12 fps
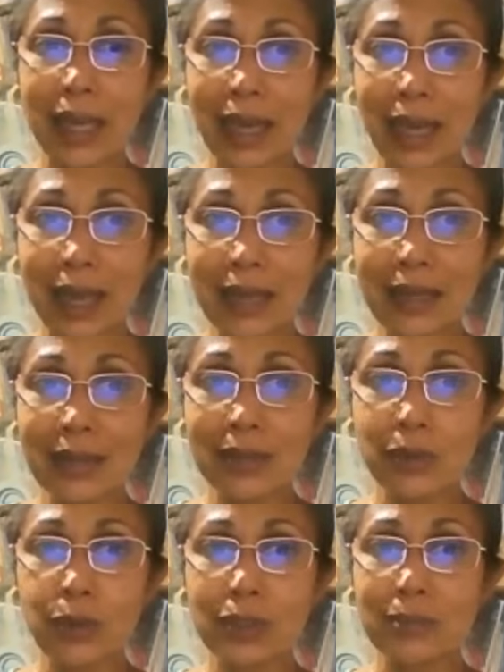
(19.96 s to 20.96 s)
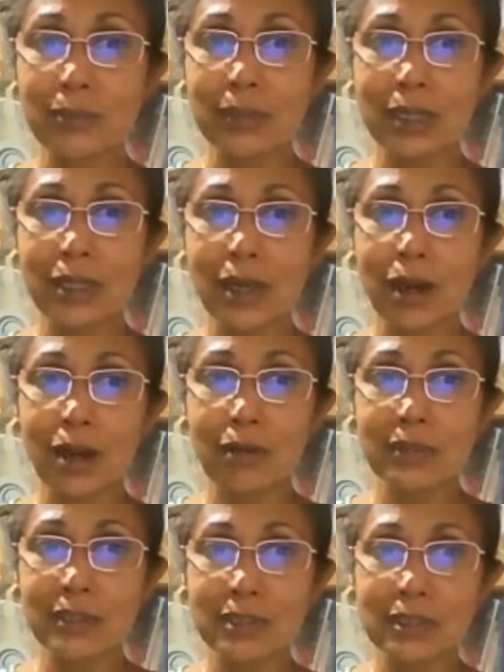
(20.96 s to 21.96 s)
angleworm in
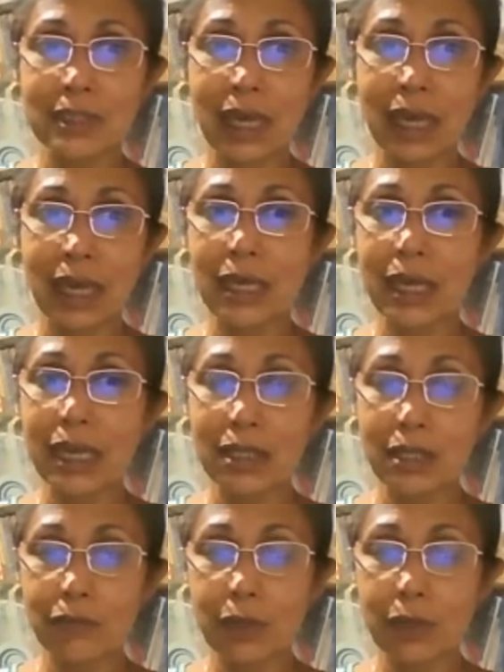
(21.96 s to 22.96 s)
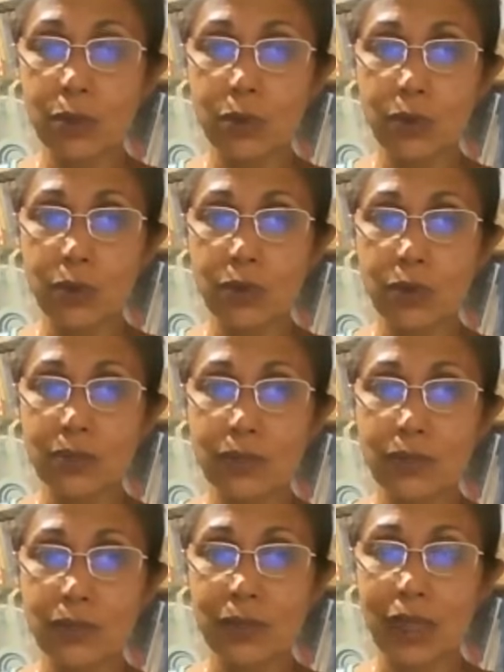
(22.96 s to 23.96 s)
house and ate the fellow roe.
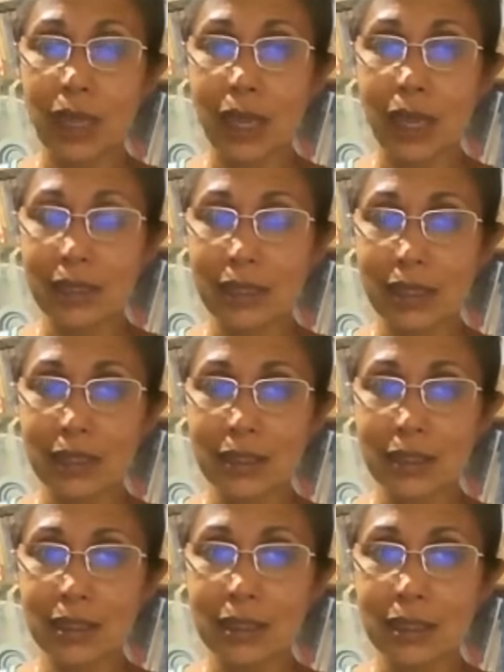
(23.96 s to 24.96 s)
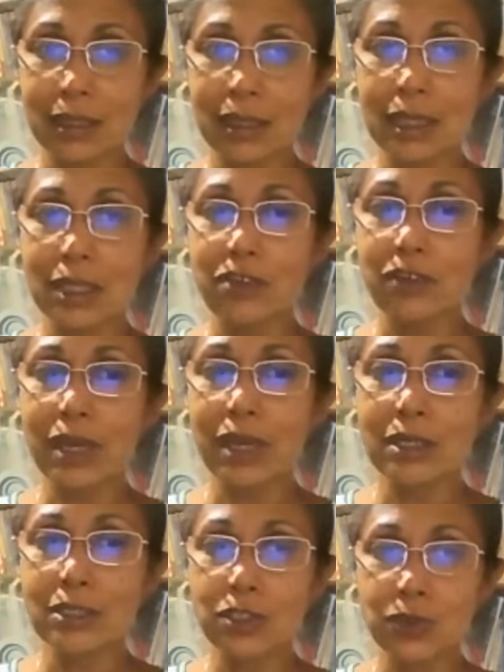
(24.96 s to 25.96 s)
And then he
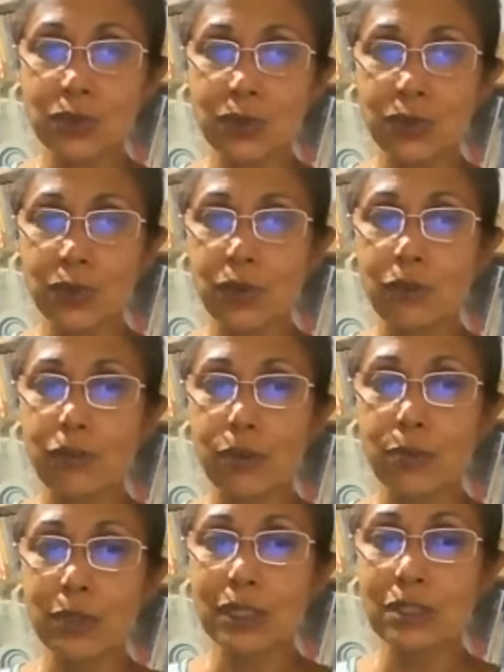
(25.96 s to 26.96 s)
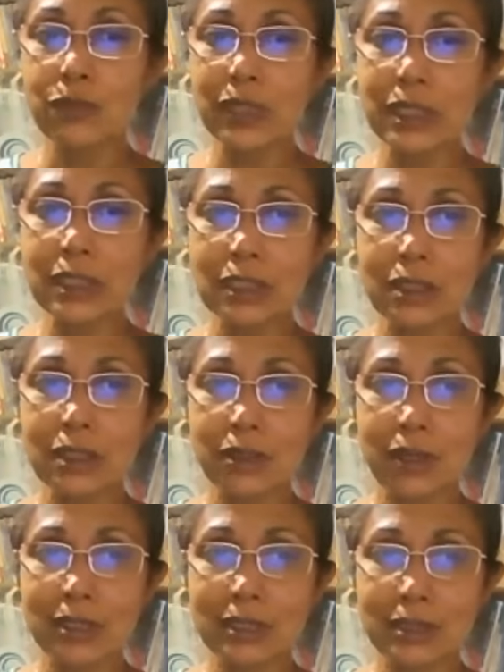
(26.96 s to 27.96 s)
drank a dew from a convenient
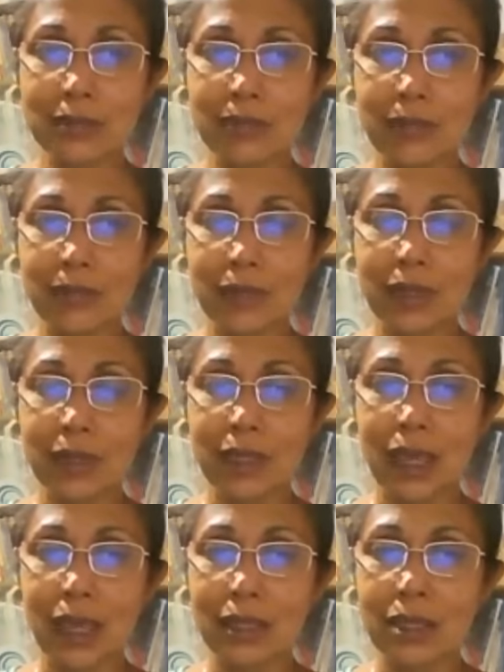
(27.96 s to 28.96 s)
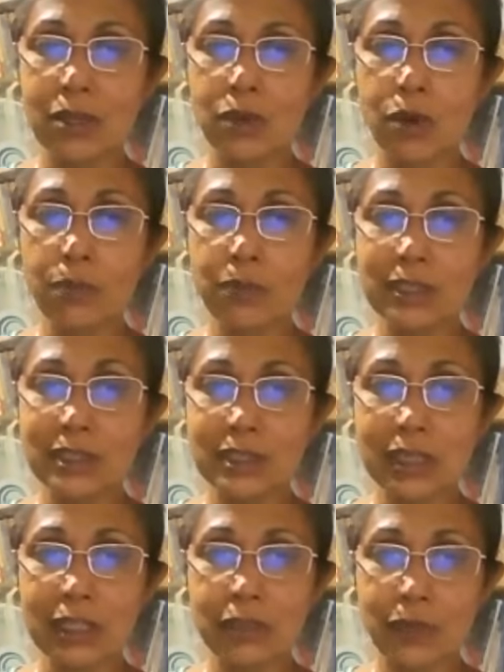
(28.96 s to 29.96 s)
grass, and then hopped
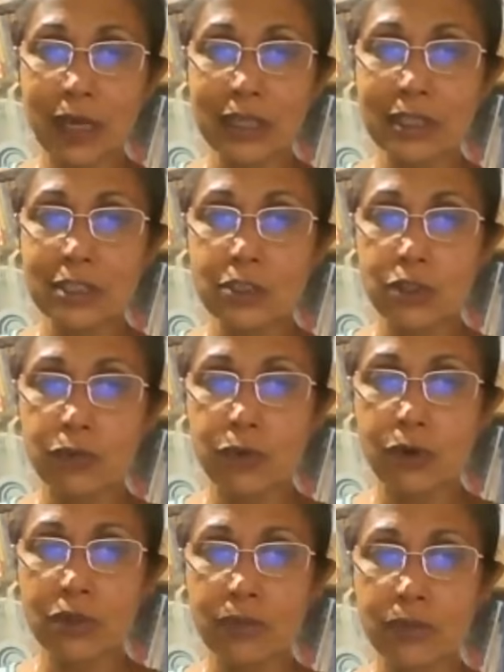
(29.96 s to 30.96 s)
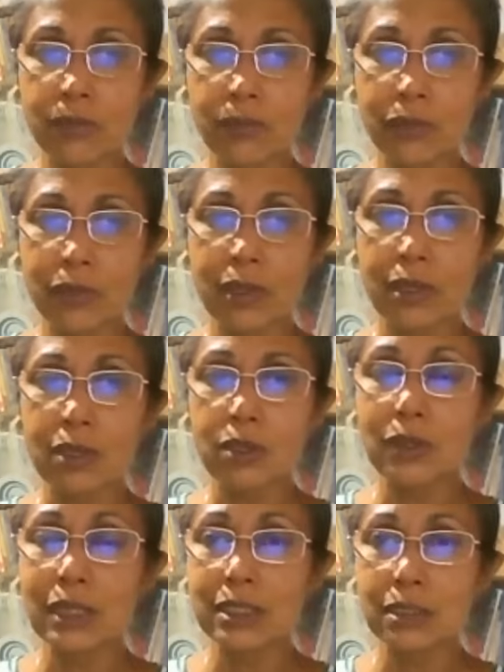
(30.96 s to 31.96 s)
sidewise to the wall
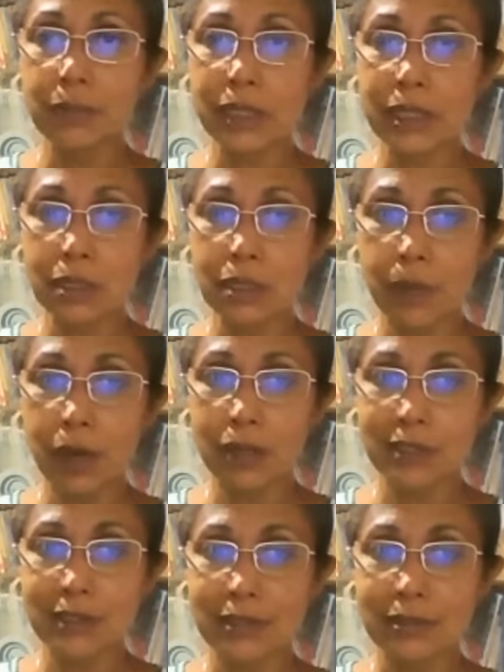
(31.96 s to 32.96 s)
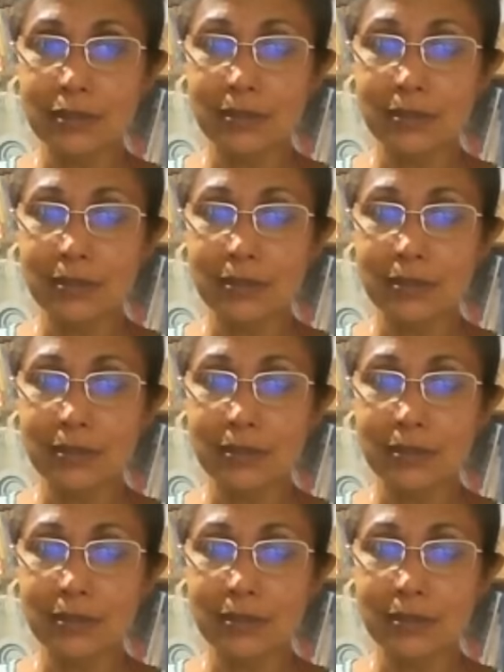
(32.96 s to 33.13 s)
to let a beetle pass.